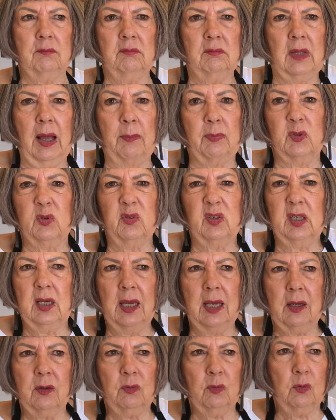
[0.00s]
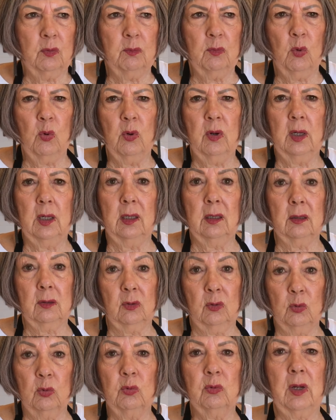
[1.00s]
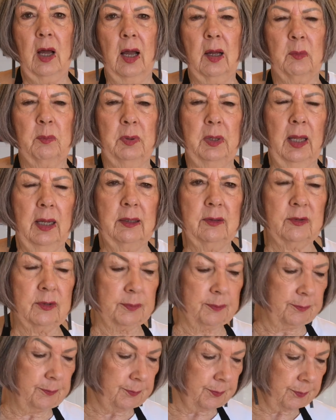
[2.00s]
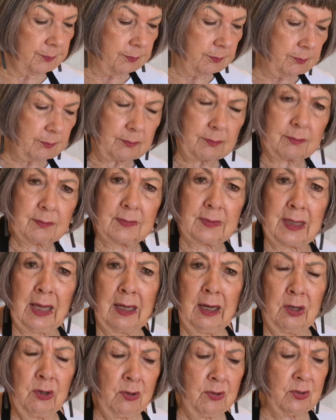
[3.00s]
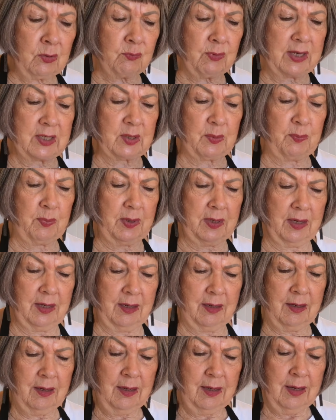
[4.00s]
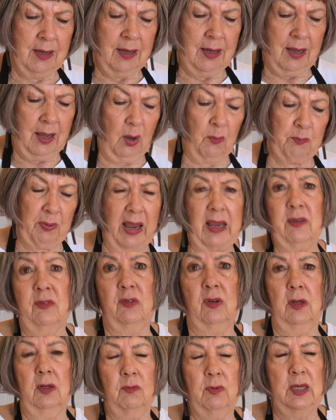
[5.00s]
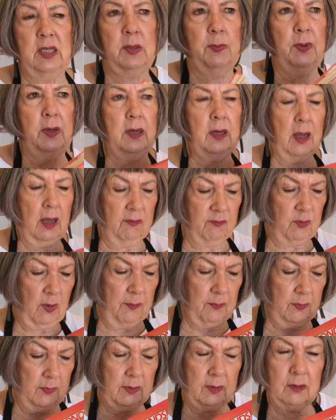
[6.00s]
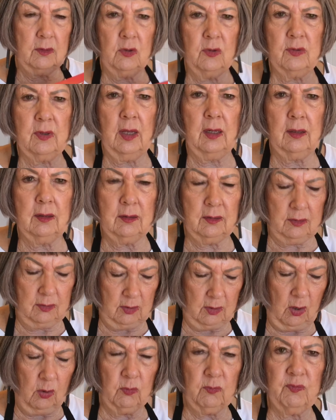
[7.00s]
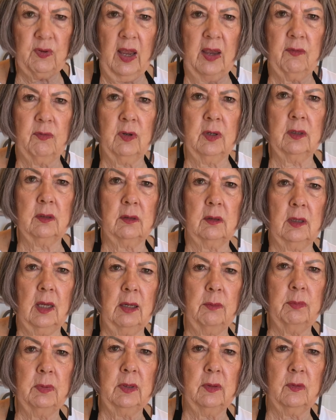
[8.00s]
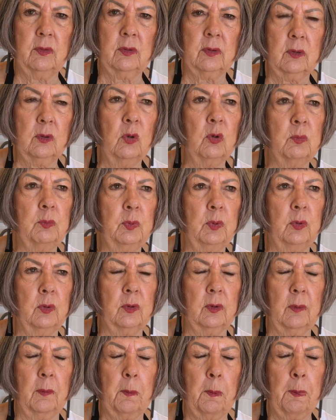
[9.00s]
Up to a year or more in a cool, dark place. I use a recipe, based on a recipe, from New Zealand's old favourite, Edmund's cookbook.